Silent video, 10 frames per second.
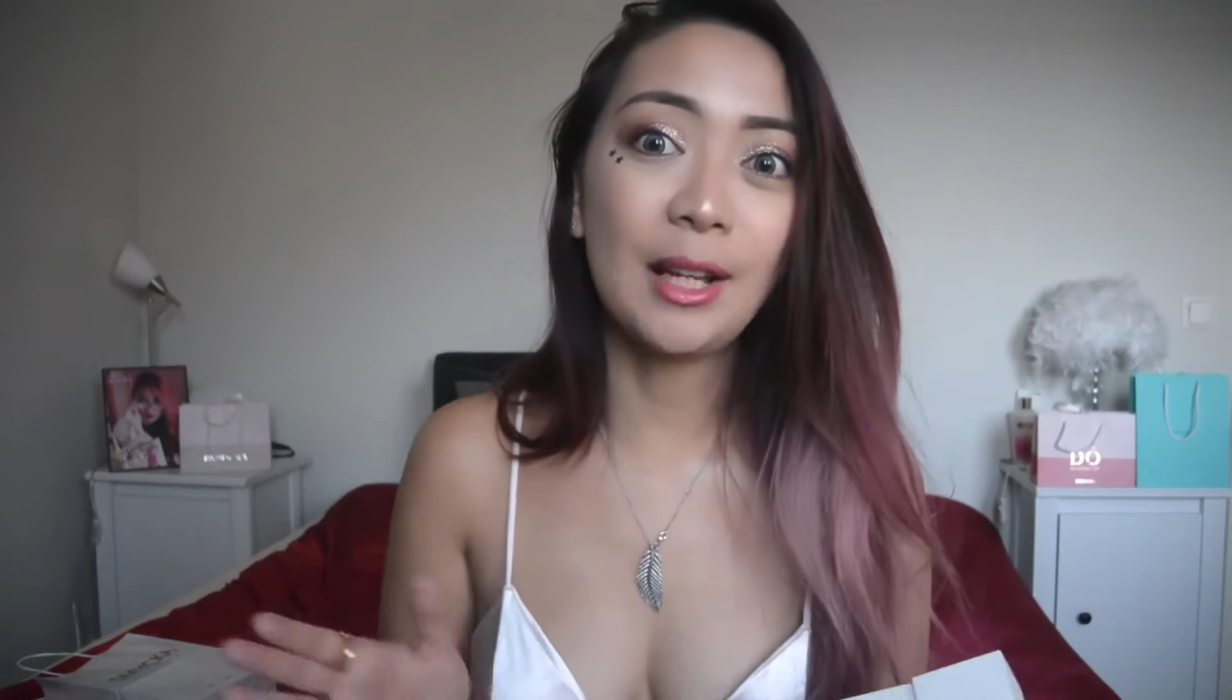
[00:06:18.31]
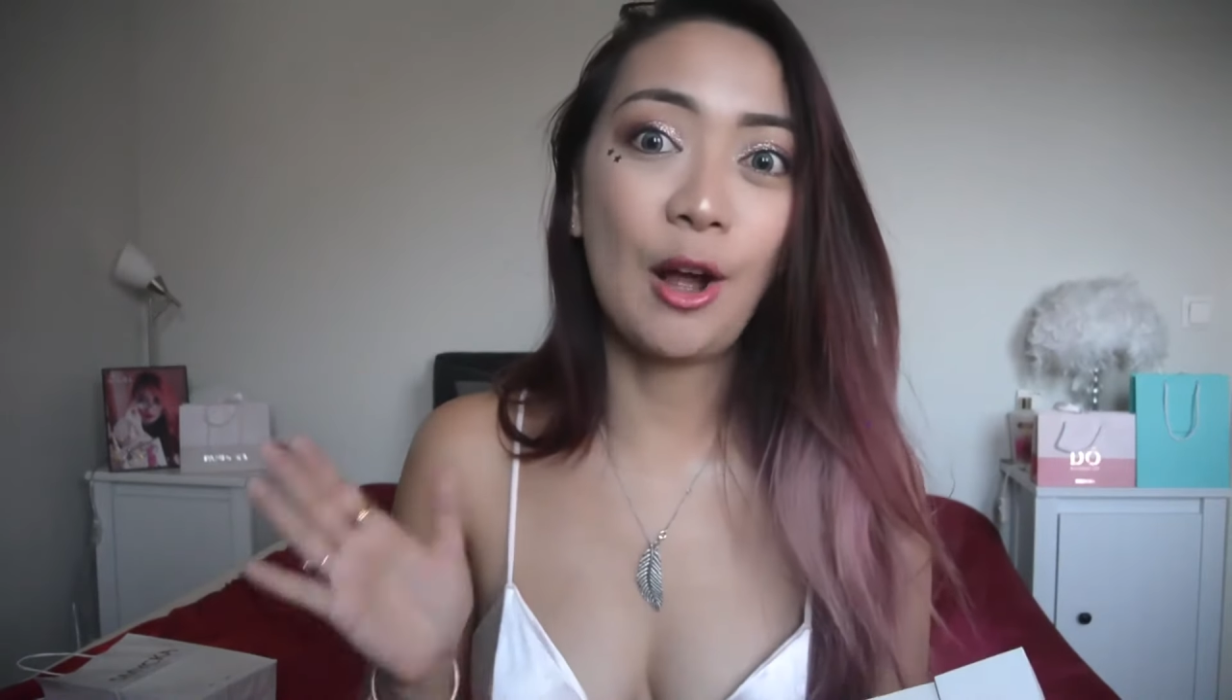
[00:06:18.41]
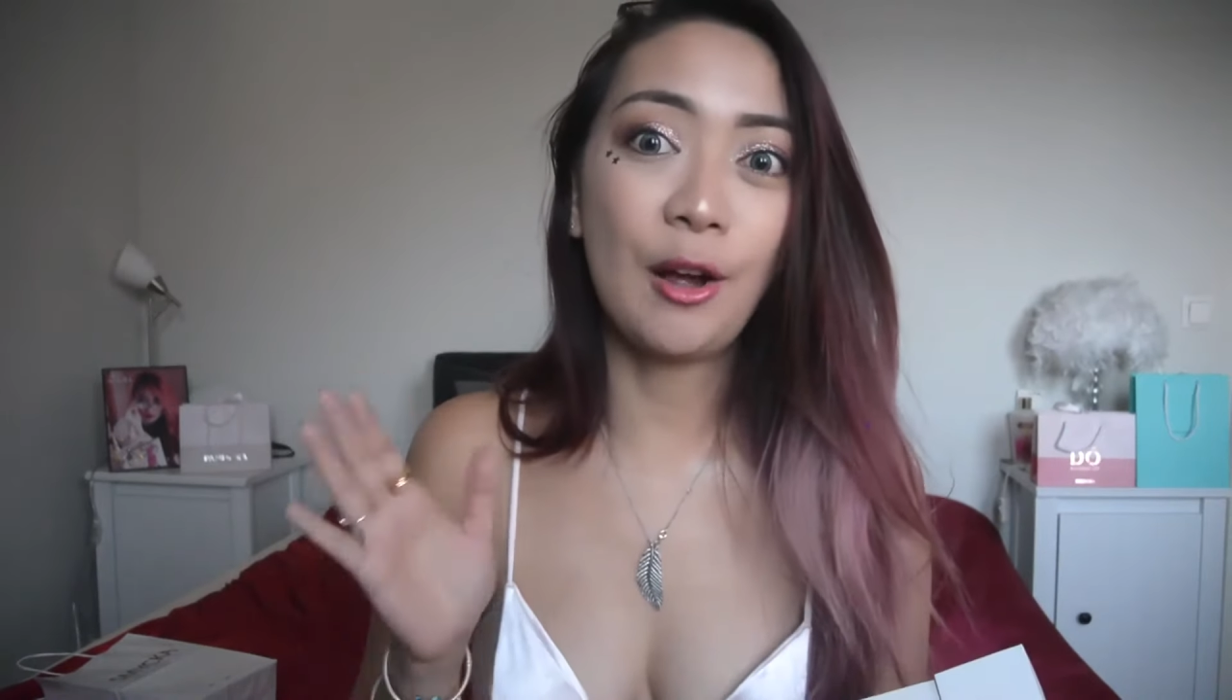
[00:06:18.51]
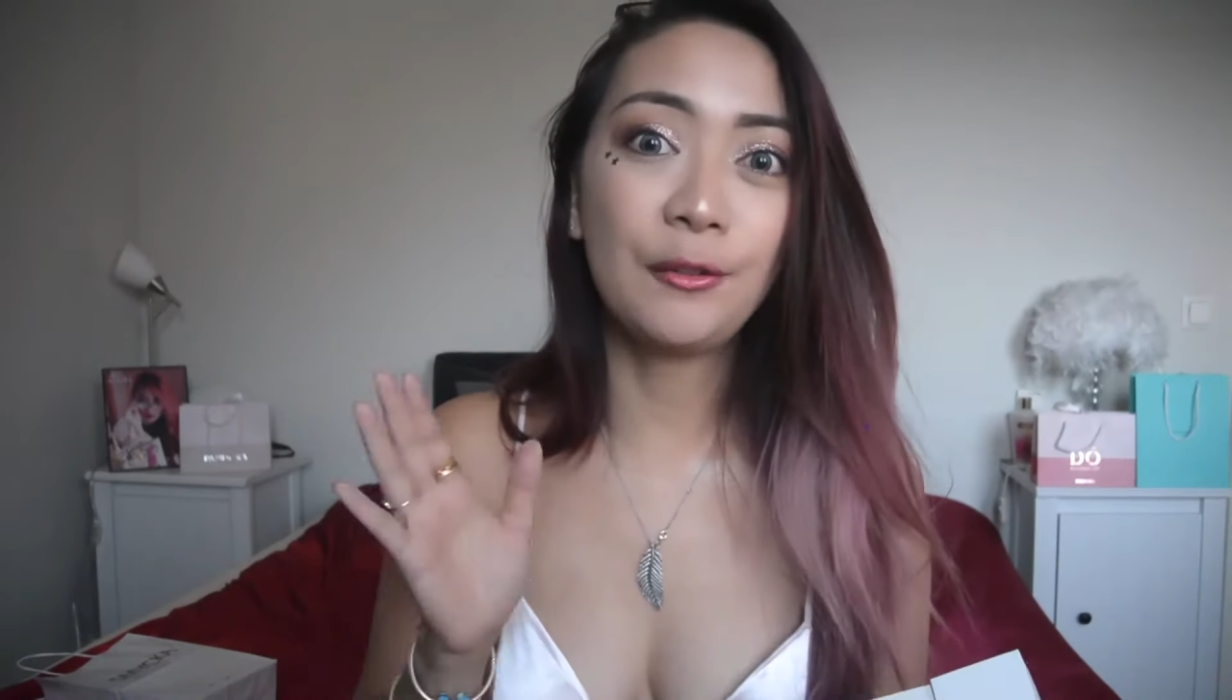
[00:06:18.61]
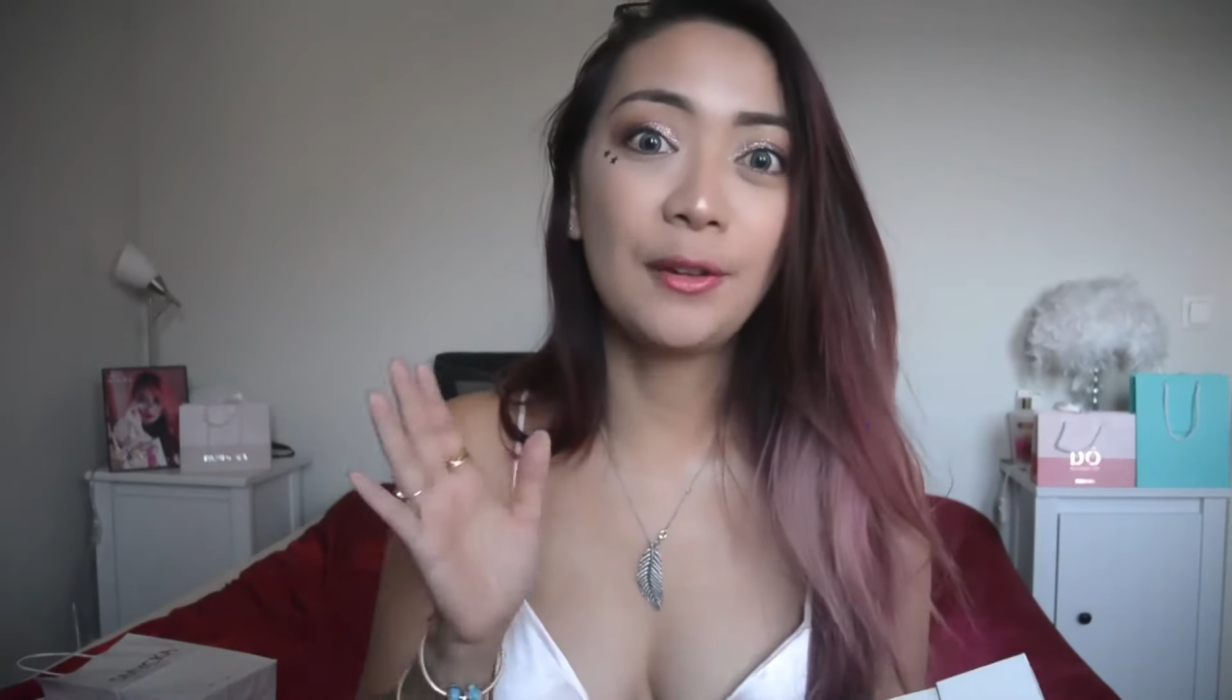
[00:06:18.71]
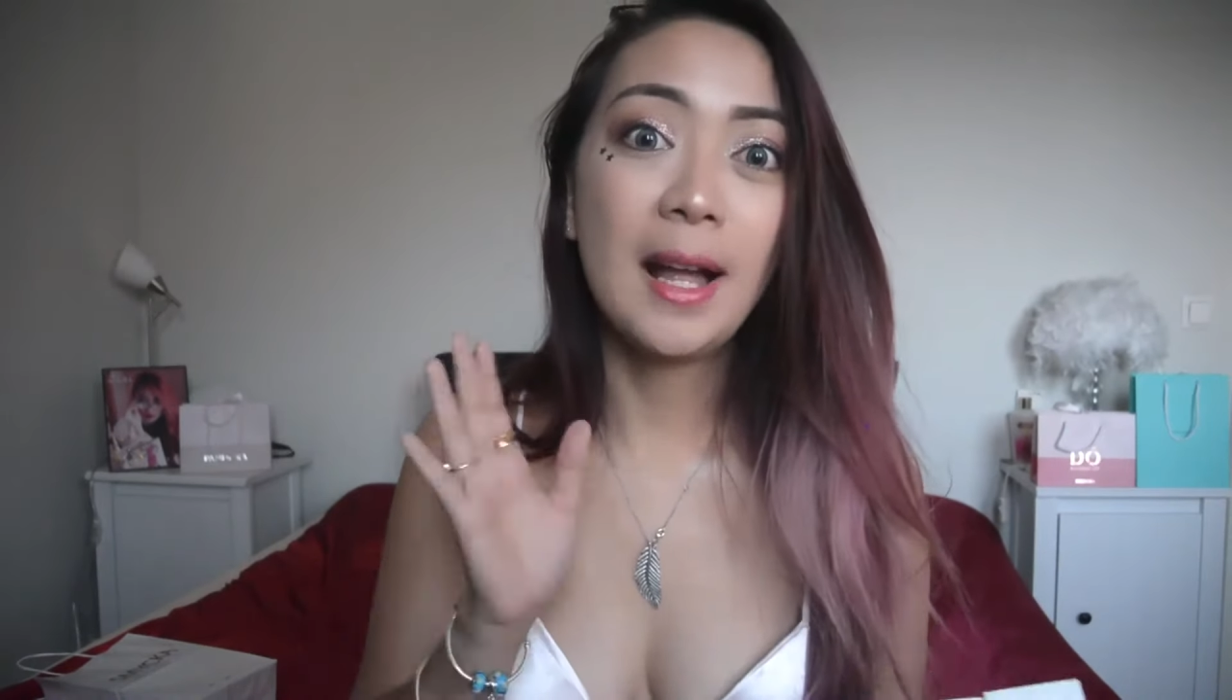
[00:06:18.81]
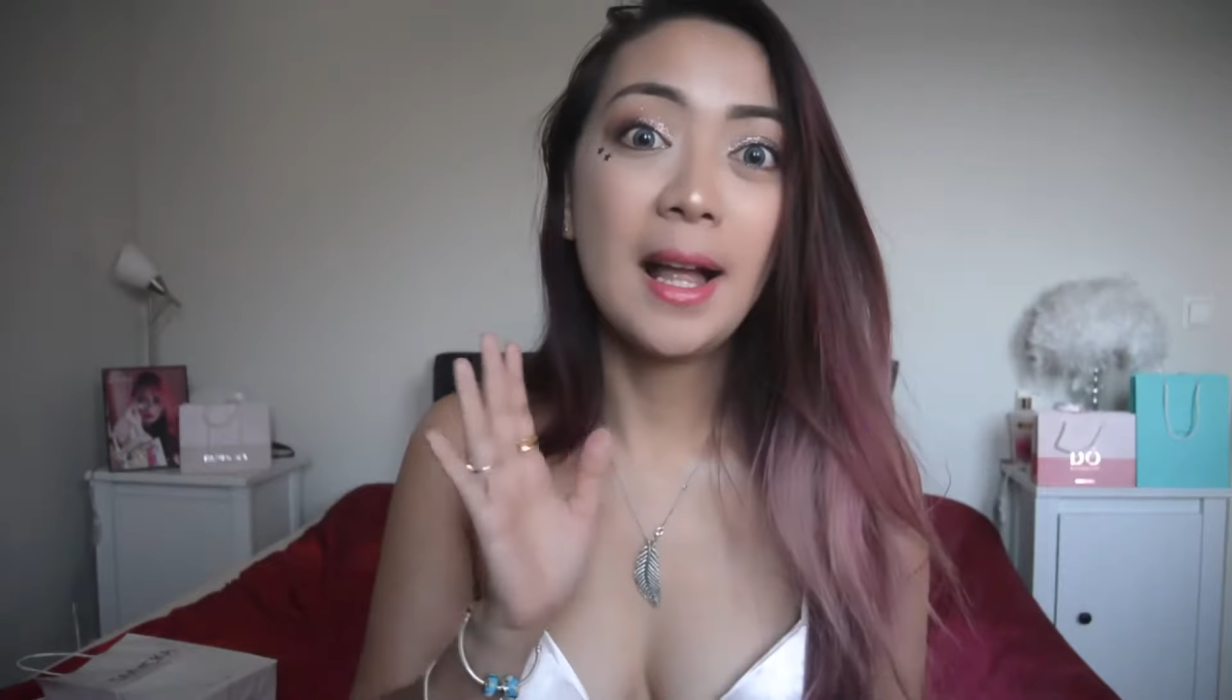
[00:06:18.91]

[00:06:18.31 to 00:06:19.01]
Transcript: of